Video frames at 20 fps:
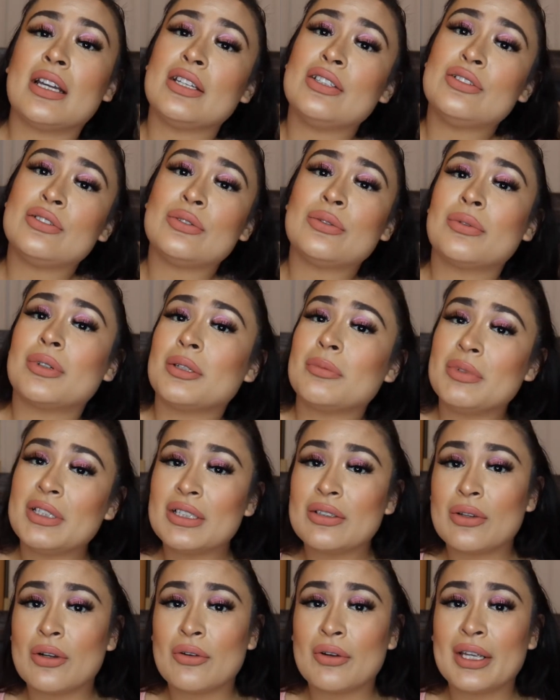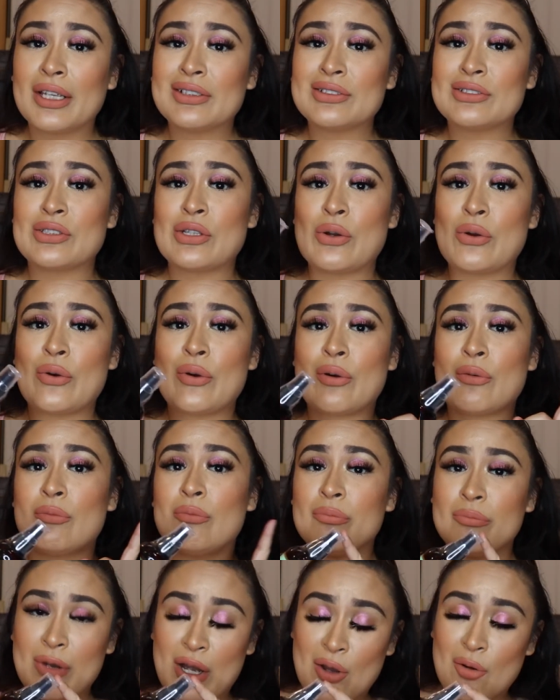I do want to be glowing, so
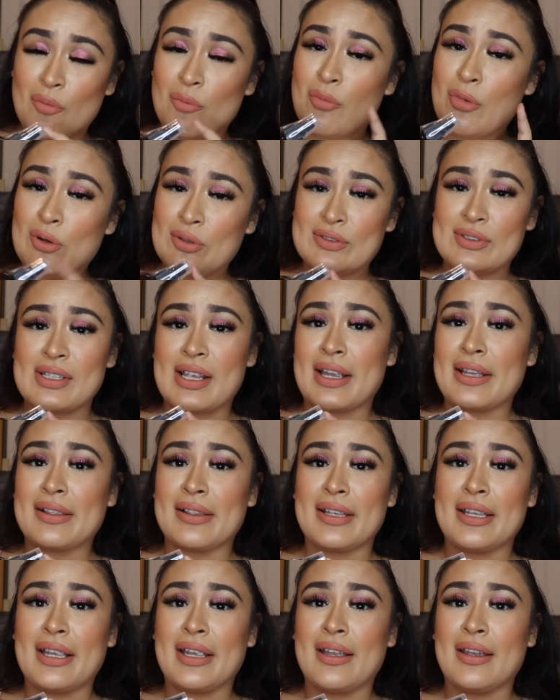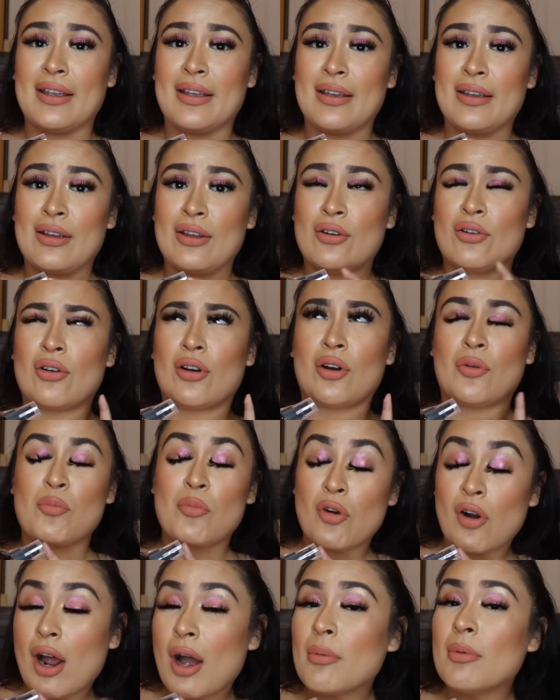I'll most likely, or I'll
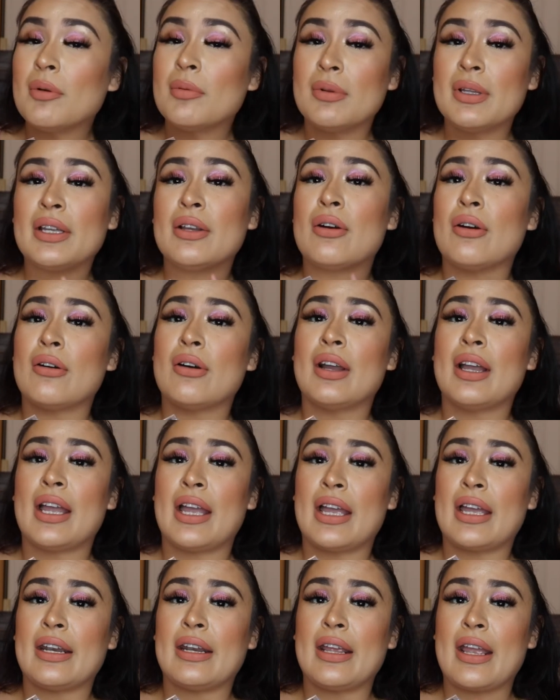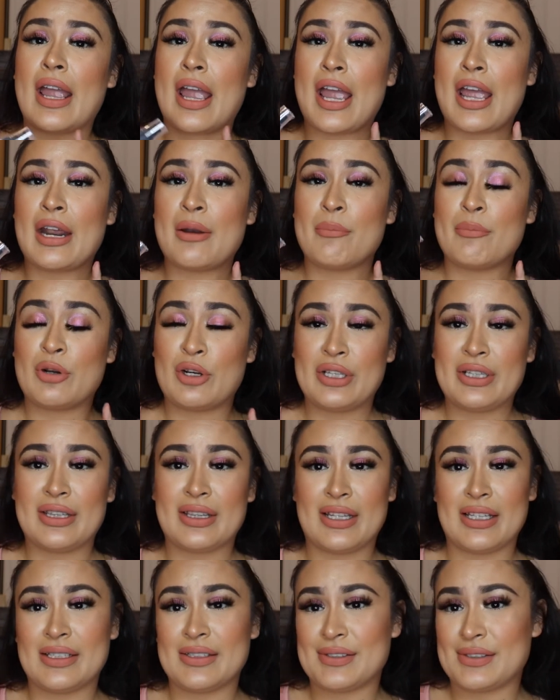probably go ahead and put
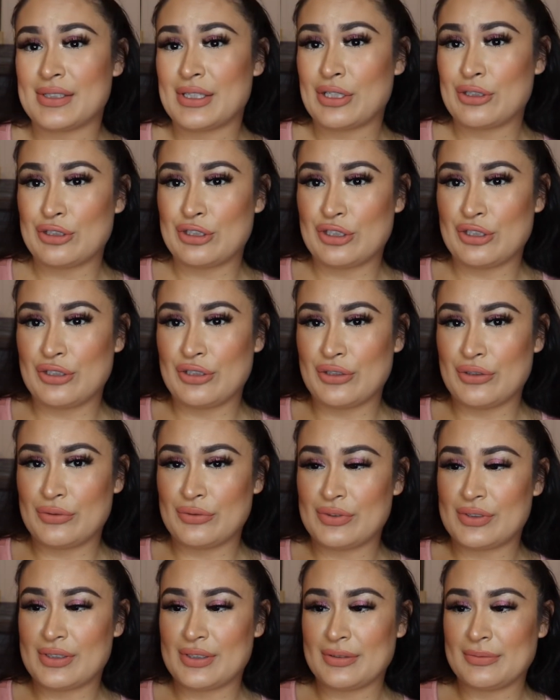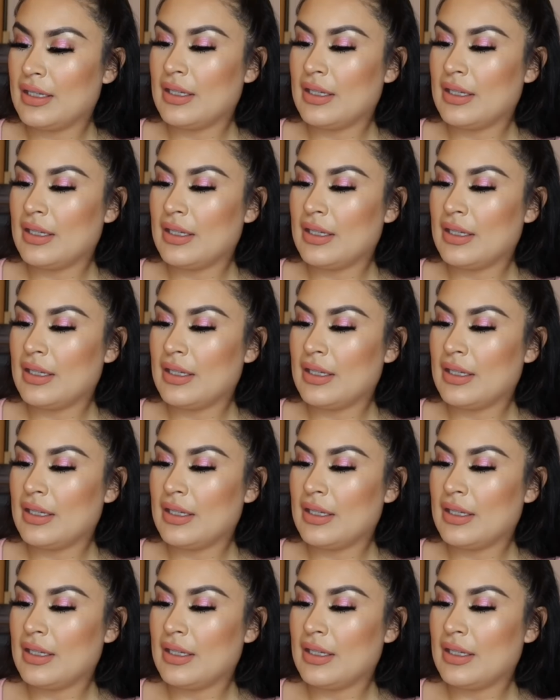this to use.